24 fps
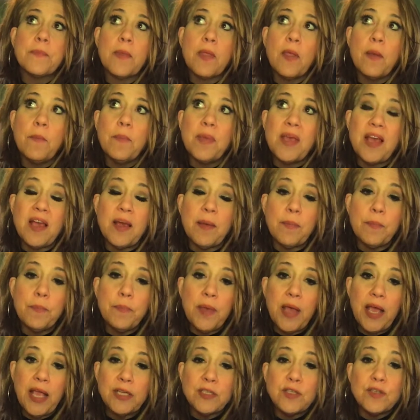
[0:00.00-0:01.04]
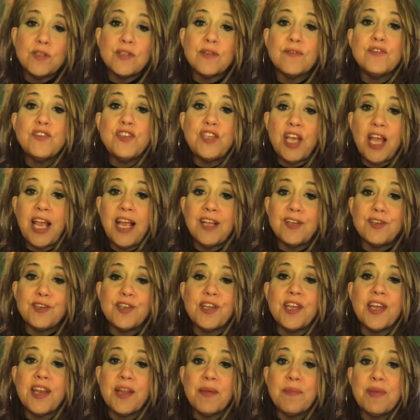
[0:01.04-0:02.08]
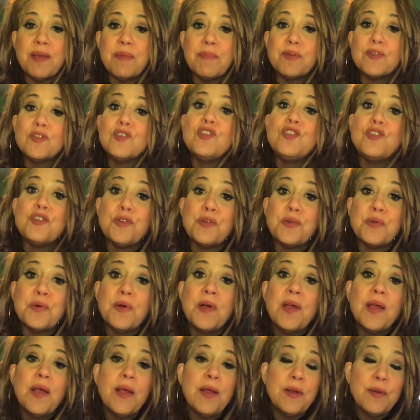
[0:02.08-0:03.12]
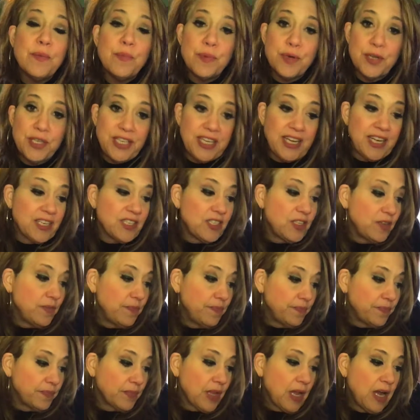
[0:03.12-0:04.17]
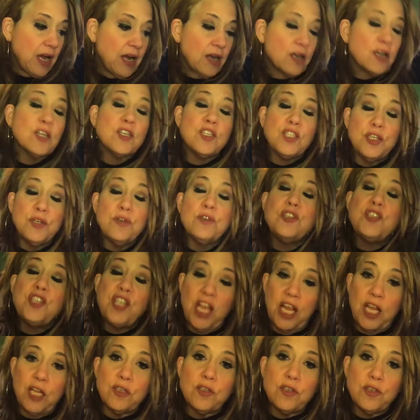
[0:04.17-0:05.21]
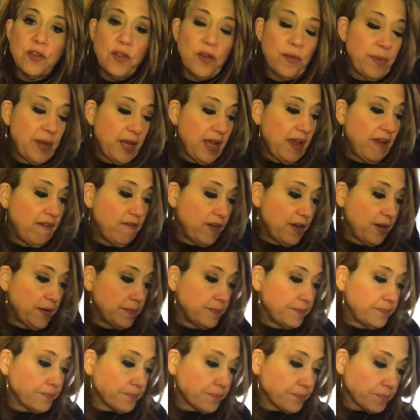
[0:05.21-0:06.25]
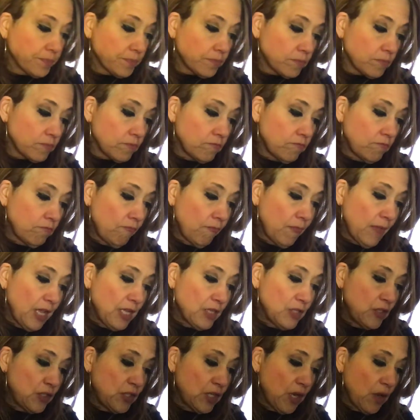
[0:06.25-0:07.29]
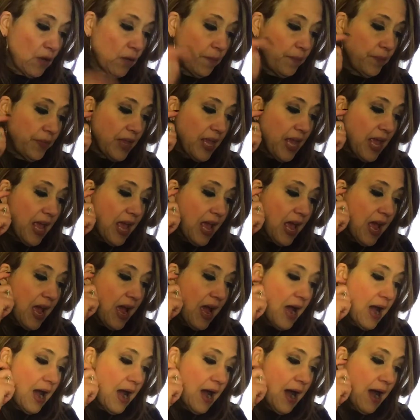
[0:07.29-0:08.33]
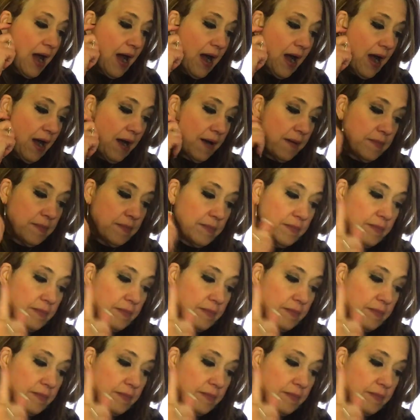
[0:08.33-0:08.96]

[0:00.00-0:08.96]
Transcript: being agents of change and getting people to predict or to change their behavior. So, we